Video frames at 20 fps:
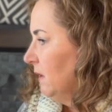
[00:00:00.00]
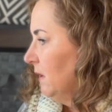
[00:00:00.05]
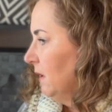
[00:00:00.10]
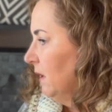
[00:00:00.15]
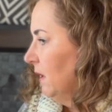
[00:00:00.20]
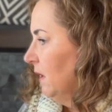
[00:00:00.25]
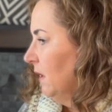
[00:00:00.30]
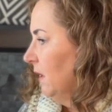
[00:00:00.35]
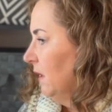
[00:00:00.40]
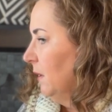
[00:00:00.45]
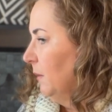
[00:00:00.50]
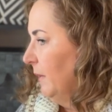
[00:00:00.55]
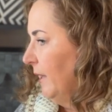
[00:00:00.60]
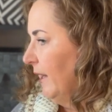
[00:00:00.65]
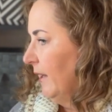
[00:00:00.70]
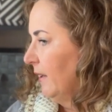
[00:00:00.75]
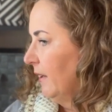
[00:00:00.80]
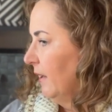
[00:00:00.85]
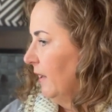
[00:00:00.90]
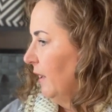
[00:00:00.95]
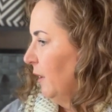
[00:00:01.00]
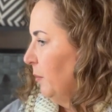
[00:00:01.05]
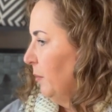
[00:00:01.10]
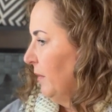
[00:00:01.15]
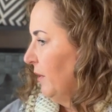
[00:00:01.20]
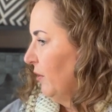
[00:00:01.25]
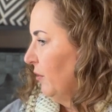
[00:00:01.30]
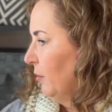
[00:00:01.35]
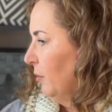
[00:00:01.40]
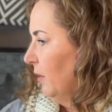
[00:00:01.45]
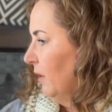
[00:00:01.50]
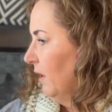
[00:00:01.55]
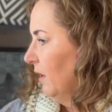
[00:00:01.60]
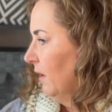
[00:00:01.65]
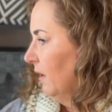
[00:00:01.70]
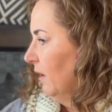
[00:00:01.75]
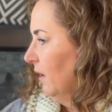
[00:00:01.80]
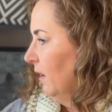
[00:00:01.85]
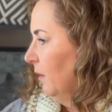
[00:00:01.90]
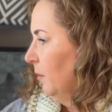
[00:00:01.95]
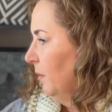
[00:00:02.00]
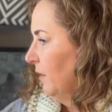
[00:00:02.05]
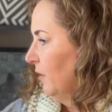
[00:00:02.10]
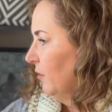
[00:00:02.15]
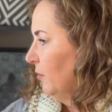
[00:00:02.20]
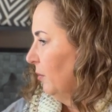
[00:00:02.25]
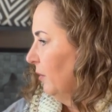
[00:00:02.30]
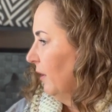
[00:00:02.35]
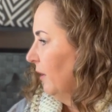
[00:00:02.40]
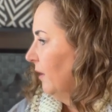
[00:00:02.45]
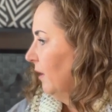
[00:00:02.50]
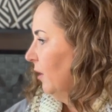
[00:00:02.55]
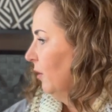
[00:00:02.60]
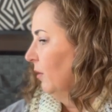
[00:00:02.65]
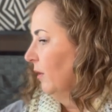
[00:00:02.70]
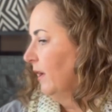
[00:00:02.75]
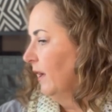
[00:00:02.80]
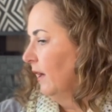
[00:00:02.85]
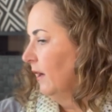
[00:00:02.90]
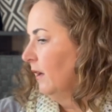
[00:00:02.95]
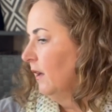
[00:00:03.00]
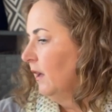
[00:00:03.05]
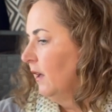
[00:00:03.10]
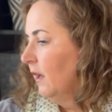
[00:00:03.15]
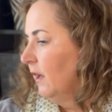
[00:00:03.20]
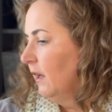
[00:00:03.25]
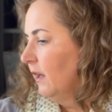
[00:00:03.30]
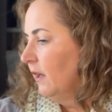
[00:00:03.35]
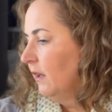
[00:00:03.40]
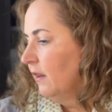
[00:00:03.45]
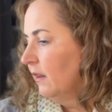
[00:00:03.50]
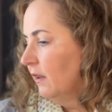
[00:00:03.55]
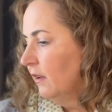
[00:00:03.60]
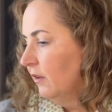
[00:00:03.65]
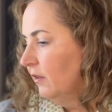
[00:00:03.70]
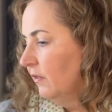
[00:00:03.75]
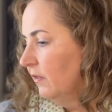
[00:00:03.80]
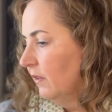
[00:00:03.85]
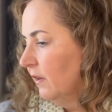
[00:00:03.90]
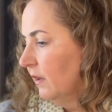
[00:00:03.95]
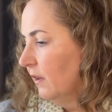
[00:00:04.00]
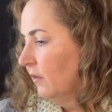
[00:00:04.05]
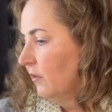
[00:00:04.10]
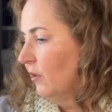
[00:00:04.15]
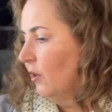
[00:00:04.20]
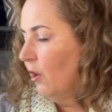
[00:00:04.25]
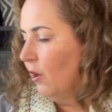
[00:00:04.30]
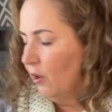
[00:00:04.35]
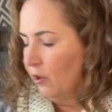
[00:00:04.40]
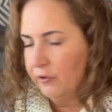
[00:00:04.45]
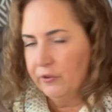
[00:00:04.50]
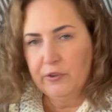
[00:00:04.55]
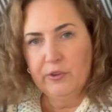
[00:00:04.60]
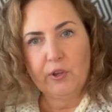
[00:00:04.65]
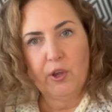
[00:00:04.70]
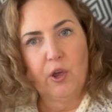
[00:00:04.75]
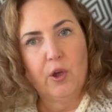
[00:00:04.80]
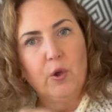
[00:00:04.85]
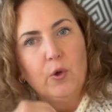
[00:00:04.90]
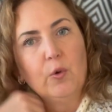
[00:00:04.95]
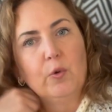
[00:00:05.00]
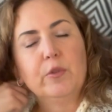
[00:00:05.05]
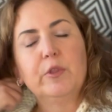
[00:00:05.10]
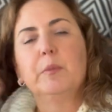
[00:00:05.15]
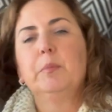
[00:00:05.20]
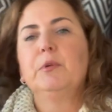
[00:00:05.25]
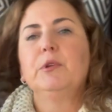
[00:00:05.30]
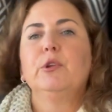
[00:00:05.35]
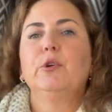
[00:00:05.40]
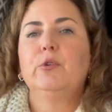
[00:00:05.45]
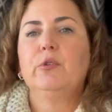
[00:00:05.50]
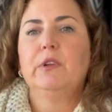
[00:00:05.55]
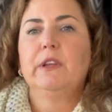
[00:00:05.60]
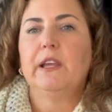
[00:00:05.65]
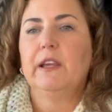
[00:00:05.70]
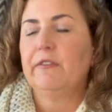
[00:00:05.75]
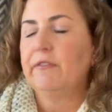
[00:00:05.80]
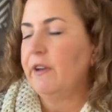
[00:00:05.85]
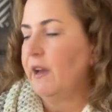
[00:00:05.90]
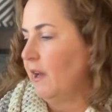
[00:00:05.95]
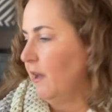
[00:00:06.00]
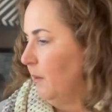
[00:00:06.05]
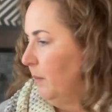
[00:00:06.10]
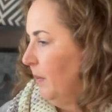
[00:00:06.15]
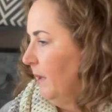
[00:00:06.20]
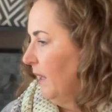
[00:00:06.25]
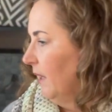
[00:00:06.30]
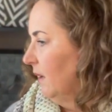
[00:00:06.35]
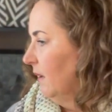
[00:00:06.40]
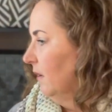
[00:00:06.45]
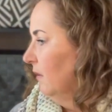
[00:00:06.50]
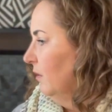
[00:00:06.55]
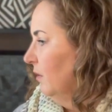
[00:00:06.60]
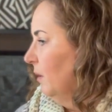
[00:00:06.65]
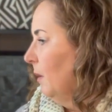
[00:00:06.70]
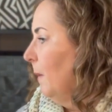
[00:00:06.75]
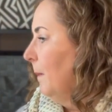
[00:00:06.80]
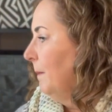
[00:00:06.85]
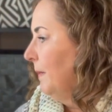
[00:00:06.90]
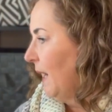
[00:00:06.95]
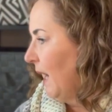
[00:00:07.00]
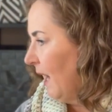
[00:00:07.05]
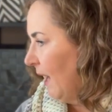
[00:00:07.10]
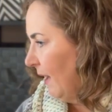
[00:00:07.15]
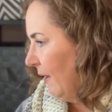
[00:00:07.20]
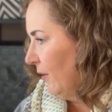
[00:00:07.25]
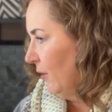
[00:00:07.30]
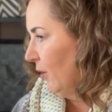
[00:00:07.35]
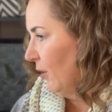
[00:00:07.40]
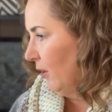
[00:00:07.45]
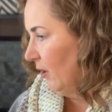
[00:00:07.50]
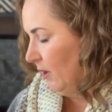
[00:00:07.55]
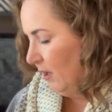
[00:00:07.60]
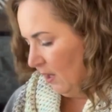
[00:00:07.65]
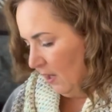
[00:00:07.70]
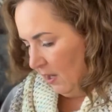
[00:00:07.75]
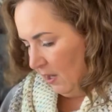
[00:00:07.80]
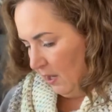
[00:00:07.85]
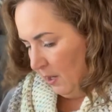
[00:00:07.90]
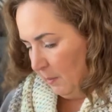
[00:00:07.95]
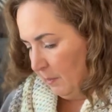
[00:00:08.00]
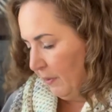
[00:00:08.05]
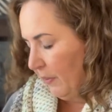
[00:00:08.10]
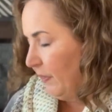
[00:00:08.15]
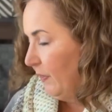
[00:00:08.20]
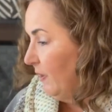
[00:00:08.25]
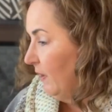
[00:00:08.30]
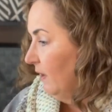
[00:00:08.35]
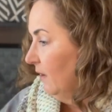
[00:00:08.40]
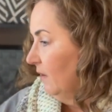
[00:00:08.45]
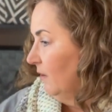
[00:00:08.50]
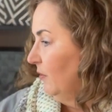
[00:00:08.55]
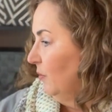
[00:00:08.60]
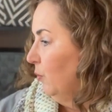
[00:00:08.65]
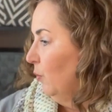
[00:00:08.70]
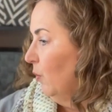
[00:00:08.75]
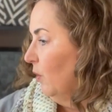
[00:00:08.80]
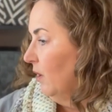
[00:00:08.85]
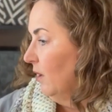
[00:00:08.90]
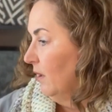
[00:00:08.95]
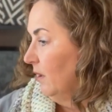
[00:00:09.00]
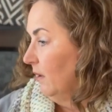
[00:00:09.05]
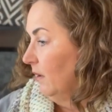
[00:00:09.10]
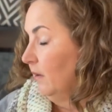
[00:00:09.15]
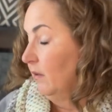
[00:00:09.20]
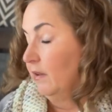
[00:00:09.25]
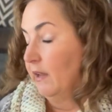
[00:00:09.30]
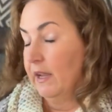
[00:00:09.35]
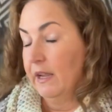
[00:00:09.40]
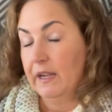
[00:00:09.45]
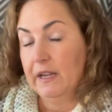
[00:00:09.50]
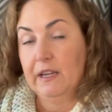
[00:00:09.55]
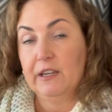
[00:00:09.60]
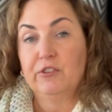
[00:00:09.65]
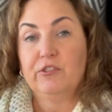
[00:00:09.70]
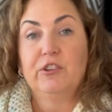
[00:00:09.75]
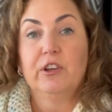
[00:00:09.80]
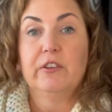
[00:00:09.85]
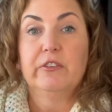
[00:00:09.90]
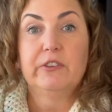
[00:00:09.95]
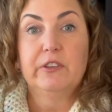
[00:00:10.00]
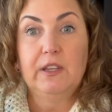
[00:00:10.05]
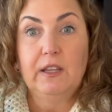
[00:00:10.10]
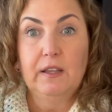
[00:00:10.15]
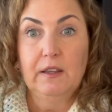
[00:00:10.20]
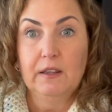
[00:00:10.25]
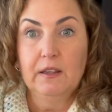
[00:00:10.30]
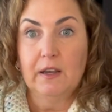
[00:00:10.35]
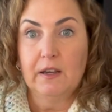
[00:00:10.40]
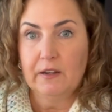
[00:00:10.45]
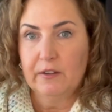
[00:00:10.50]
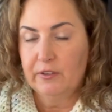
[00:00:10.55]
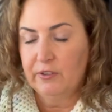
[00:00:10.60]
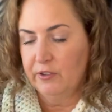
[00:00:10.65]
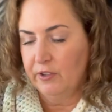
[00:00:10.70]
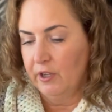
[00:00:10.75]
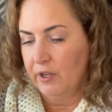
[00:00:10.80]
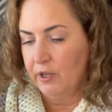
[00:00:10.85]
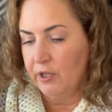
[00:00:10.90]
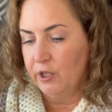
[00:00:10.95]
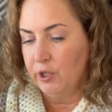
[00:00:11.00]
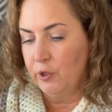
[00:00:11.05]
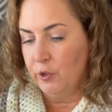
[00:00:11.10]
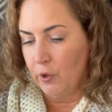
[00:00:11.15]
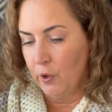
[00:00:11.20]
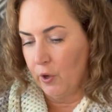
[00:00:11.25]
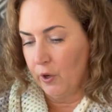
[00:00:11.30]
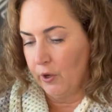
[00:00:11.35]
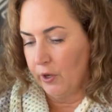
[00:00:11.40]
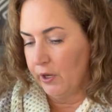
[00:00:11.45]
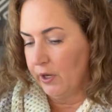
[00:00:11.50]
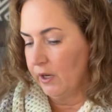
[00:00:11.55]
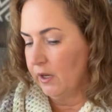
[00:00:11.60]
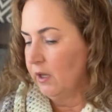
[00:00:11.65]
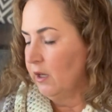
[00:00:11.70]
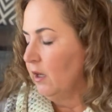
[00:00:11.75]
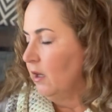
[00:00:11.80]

How did I miss one? I missed one. Okay. This is also the blue leaf headband pattern, but this was a Chelsea Luxe yarn